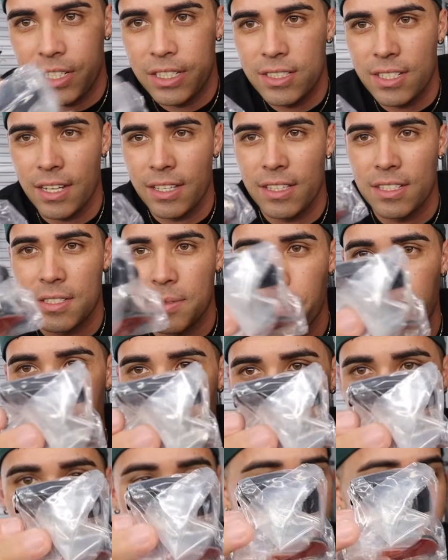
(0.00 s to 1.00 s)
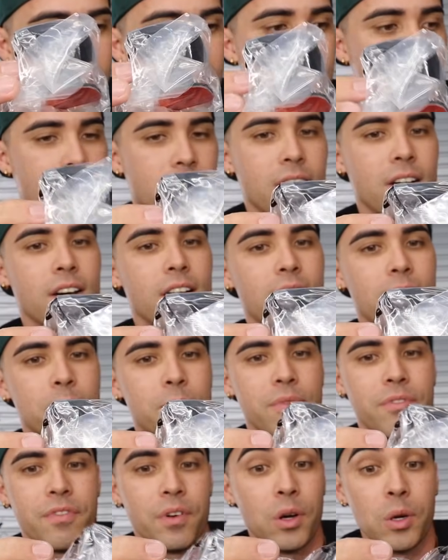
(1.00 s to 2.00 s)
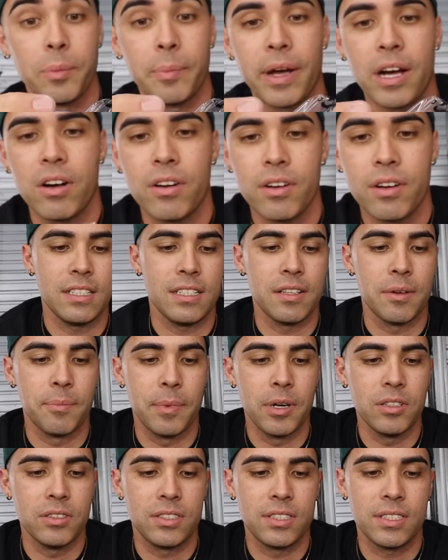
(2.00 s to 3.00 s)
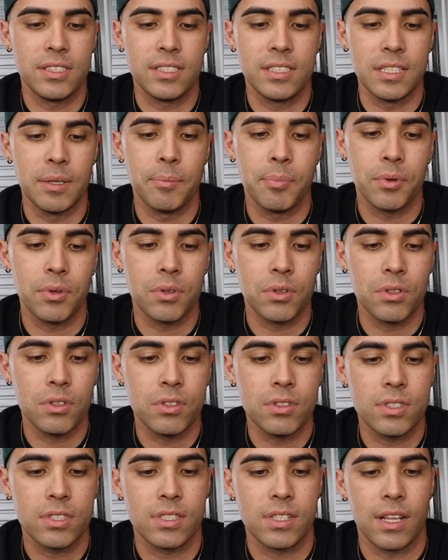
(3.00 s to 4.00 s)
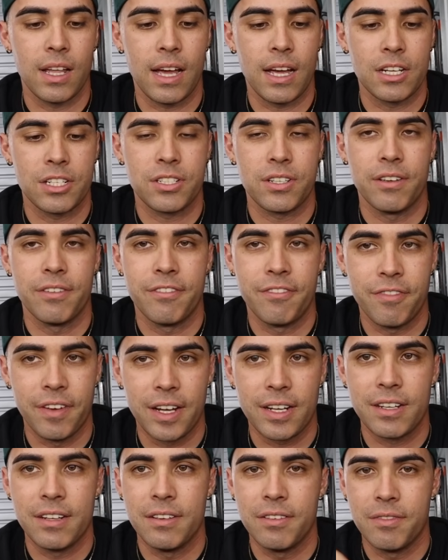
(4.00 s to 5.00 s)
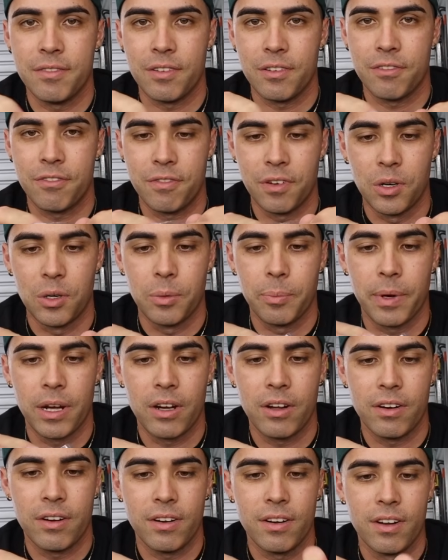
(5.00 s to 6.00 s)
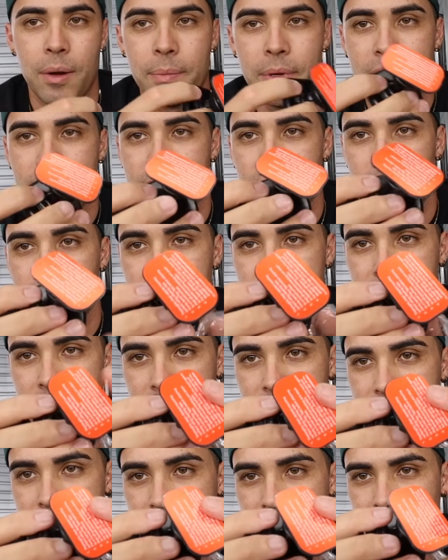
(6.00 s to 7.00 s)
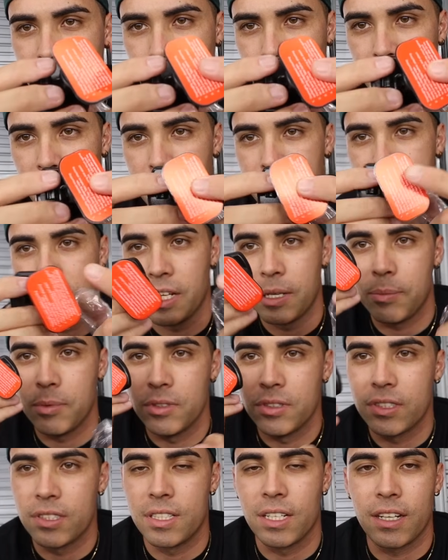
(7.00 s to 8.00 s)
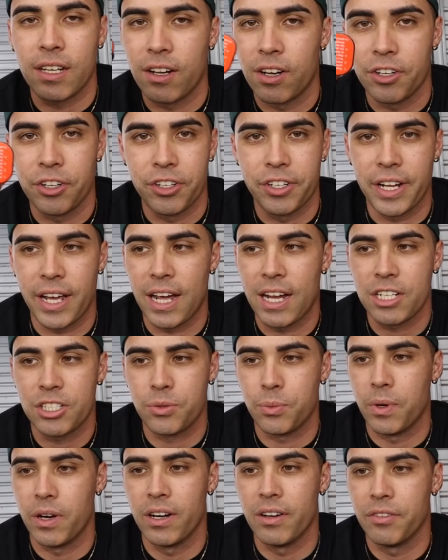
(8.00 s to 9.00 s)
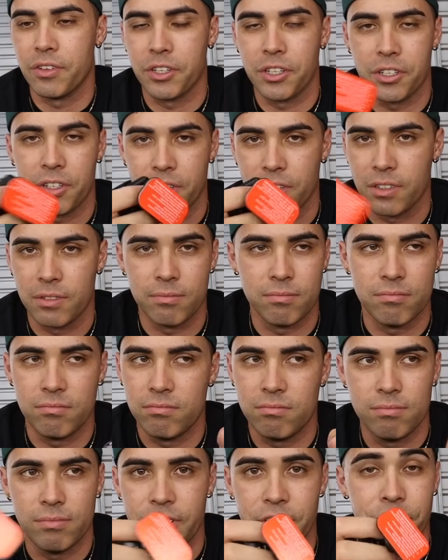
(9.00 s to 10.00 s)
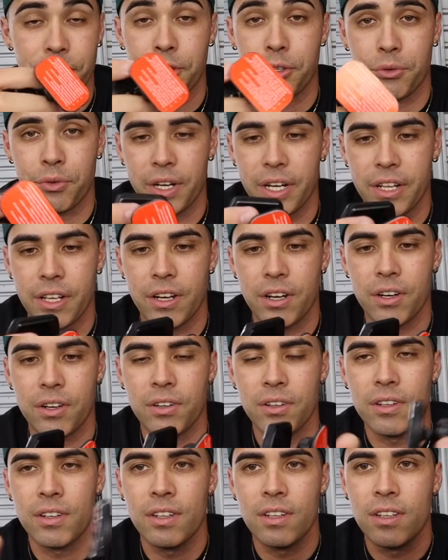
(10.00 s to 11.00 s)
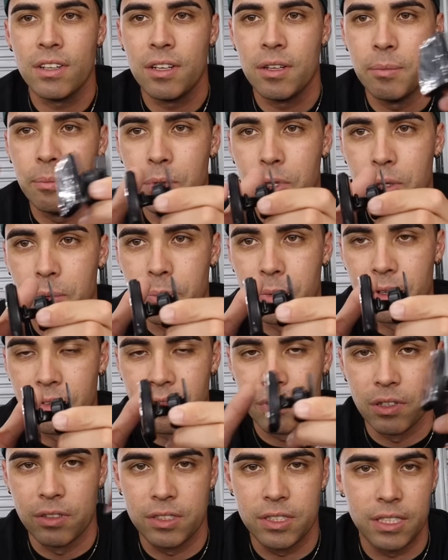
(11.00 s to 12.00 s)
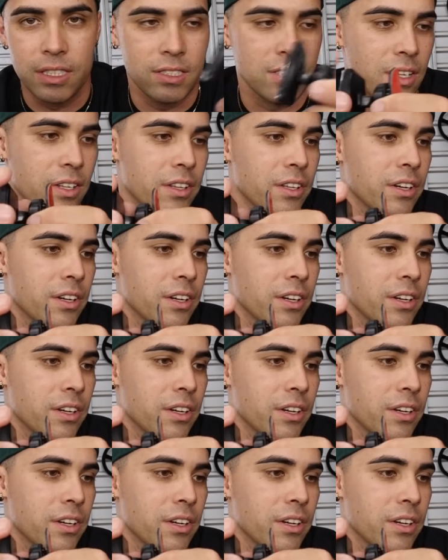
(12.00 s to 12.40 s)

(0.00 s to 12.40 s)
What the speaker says: it's like this magnetic phone mount. The most simple slash effective phone mount. I mean, it's common sense, 3M tape, you stick it on your dash, wherever, or near your radio. Boom, your phone sticks on